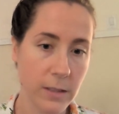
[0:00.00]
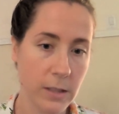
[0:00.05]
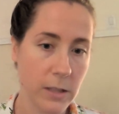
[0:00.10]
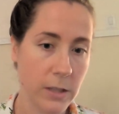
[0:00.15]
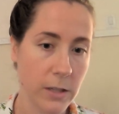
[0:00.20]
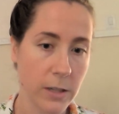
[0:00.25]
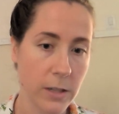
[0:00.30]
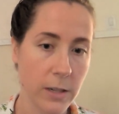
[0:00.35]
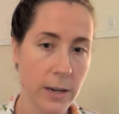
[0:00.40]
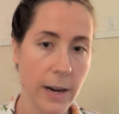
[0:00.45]

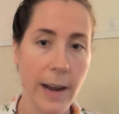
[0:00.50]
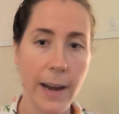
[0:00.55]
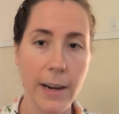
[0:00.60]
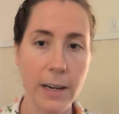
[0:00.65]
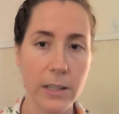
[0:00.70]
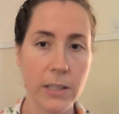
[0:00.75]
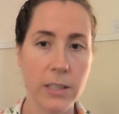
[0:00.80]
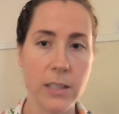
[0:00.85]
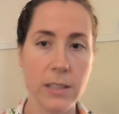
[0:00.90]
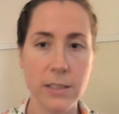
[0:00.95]
your
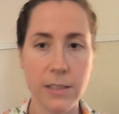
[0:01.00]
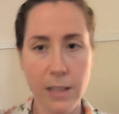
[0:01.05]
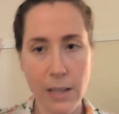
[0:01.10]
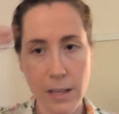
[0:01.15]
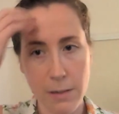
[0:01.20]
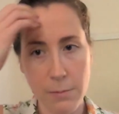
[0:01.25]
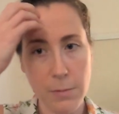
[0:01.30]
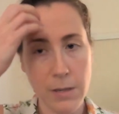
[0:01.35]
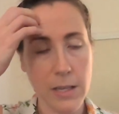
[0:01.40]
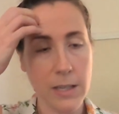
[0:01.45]
actions
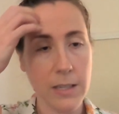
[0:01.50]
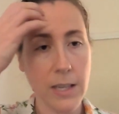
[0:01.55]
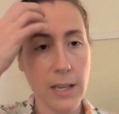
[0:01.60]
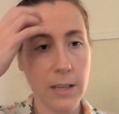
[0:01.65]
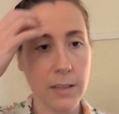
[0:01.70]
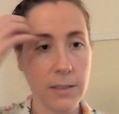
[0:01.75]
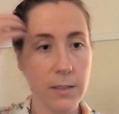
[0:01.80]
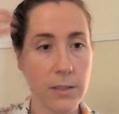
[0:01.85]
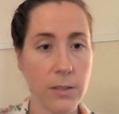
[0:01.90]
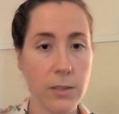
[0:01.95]
can be
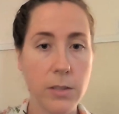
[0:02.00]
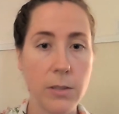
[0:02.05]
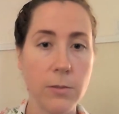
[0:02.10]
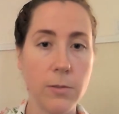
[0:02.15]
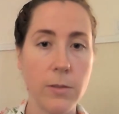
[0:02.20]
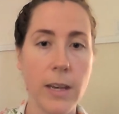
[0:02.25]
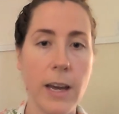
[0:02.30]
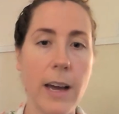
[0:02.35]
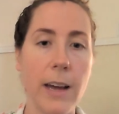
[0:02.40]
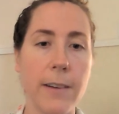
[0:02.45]
tailored
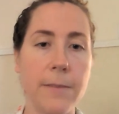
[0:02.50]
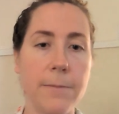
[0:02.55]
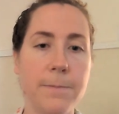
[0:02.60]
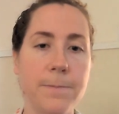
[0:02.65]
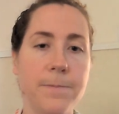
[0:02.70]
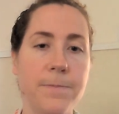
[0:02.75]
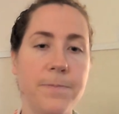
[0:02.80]
to that.